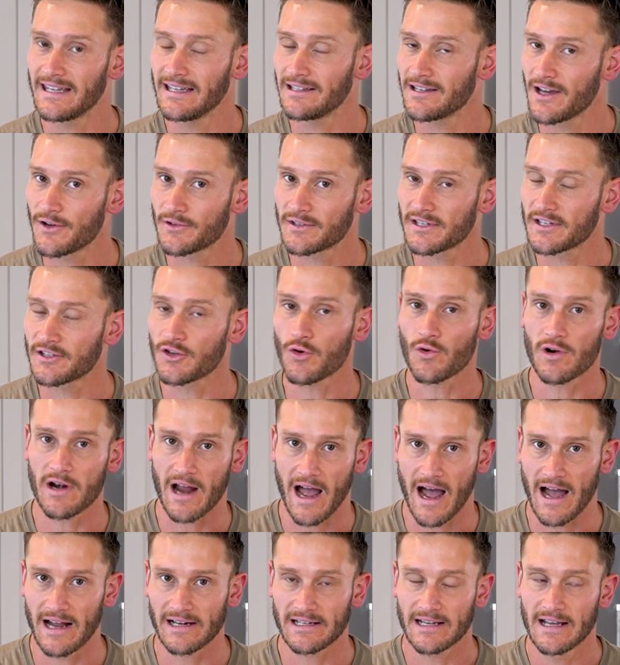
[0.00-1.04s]
ketosis or
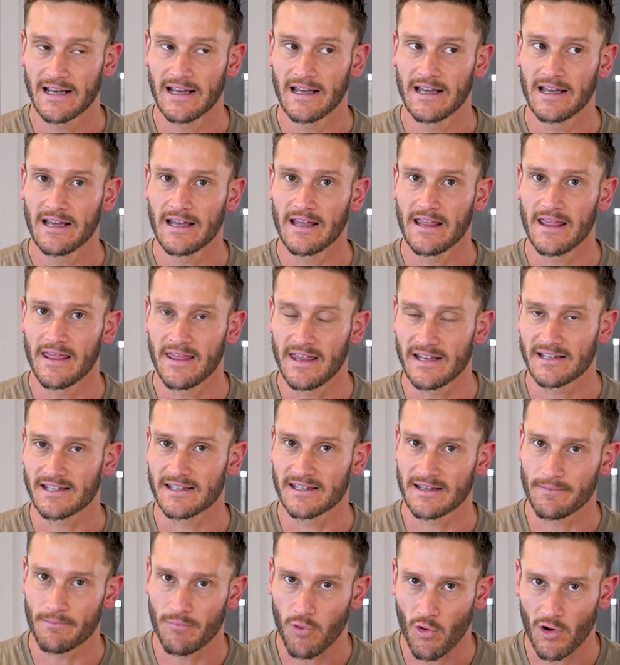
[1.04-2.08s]
not, this
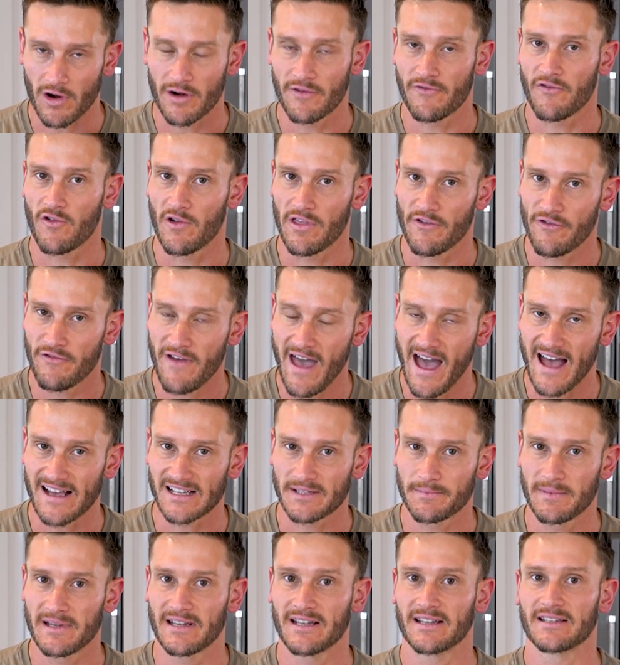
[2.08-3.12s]
is important for the
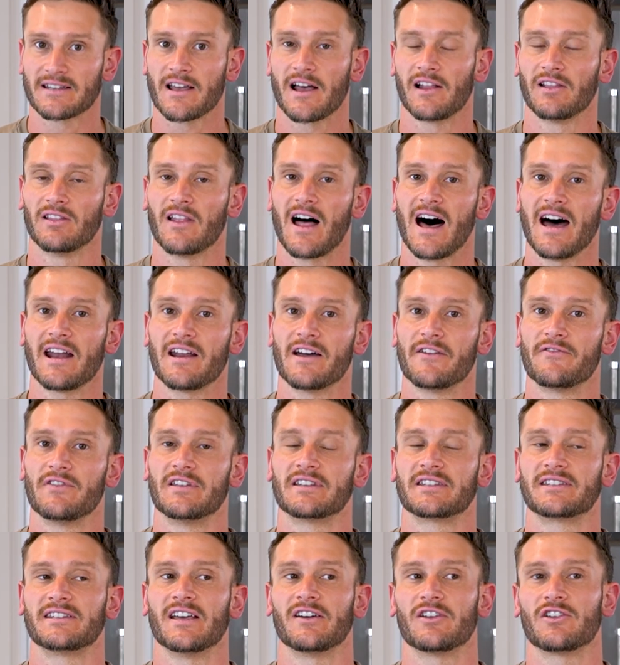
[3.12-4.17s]
fast, because a lot of
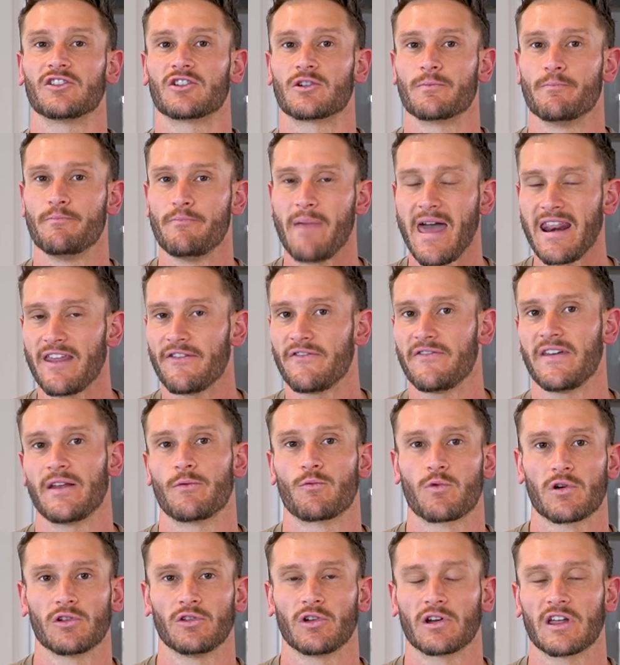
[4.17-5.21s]
the cellular benefit
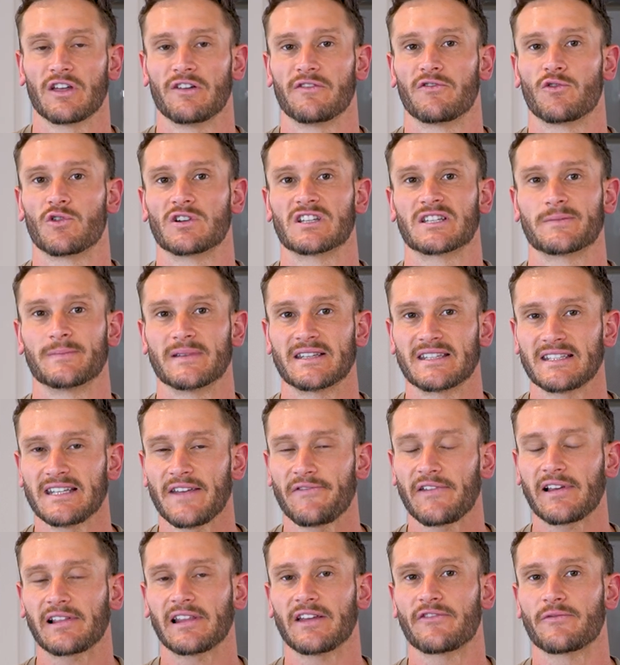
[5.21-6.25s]
we're looking for
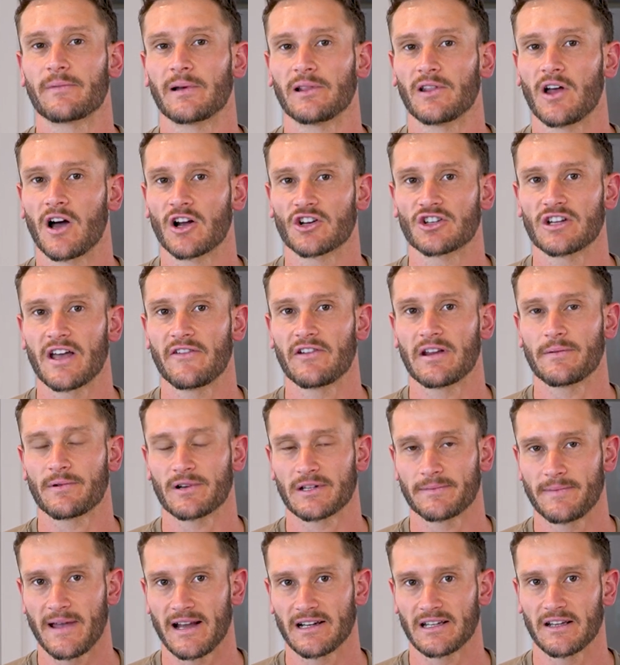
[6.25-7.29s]
specifically from a longevity
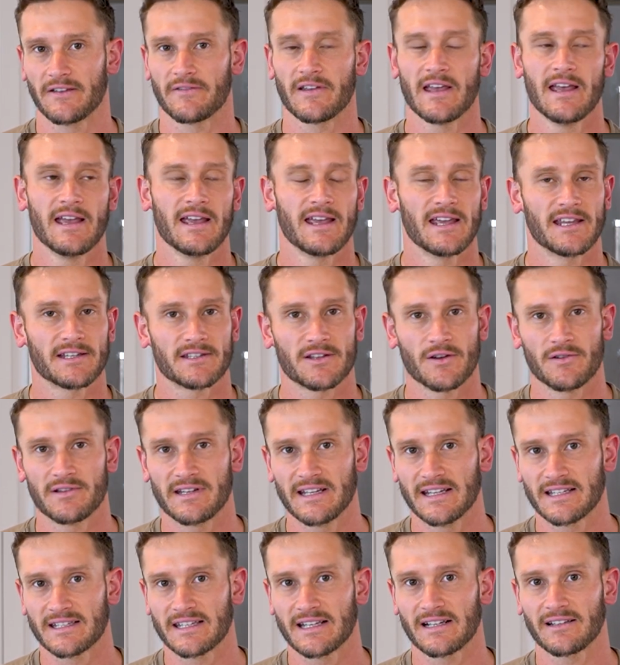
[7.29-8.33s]
perspective, histone
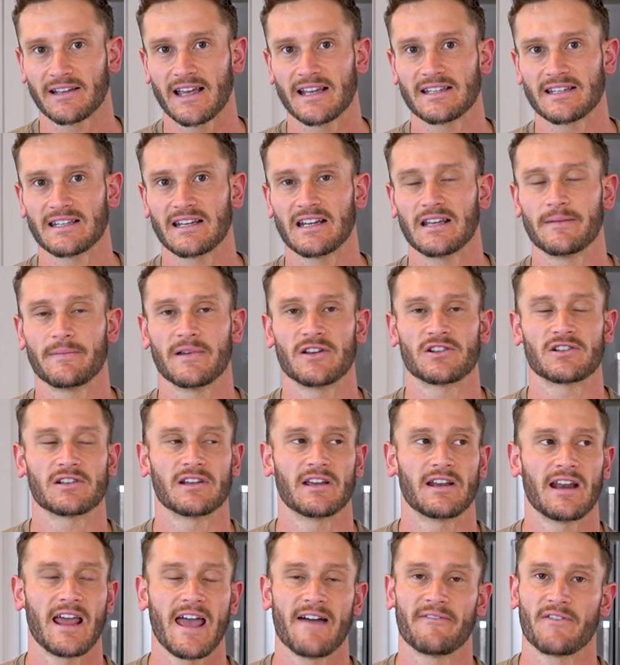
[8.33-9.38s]
deacetylase
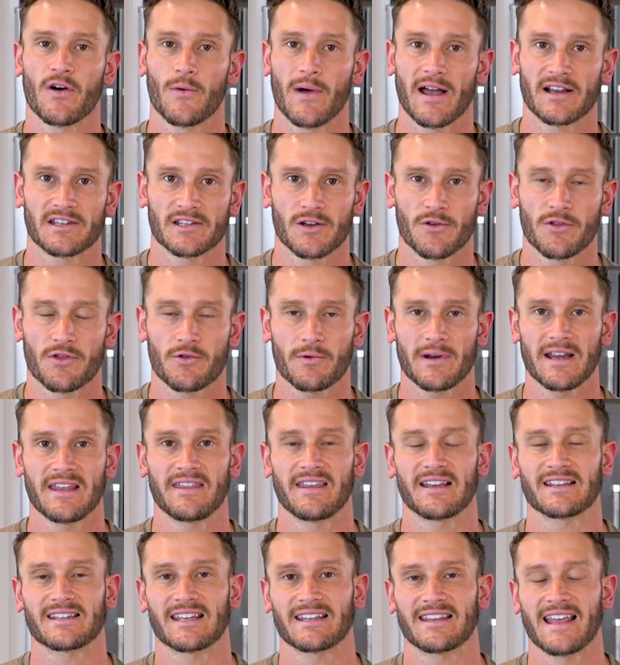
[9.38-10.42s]
inhibition, F O X O three,
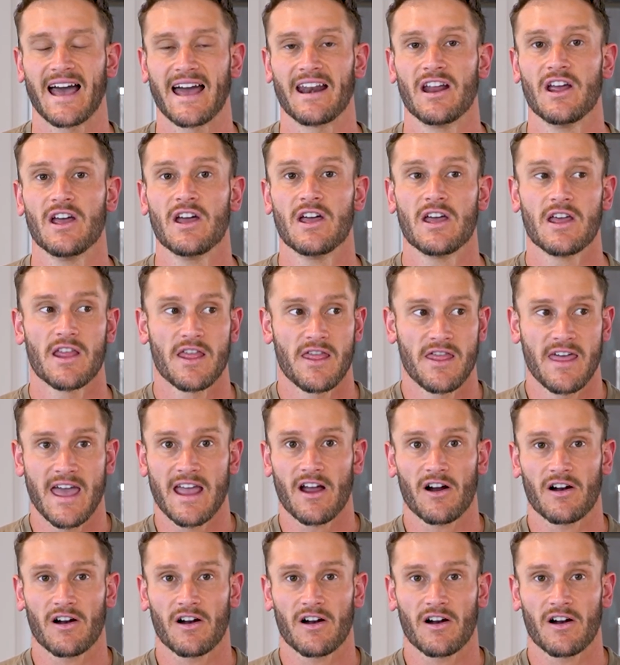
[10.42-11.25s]
things like that, they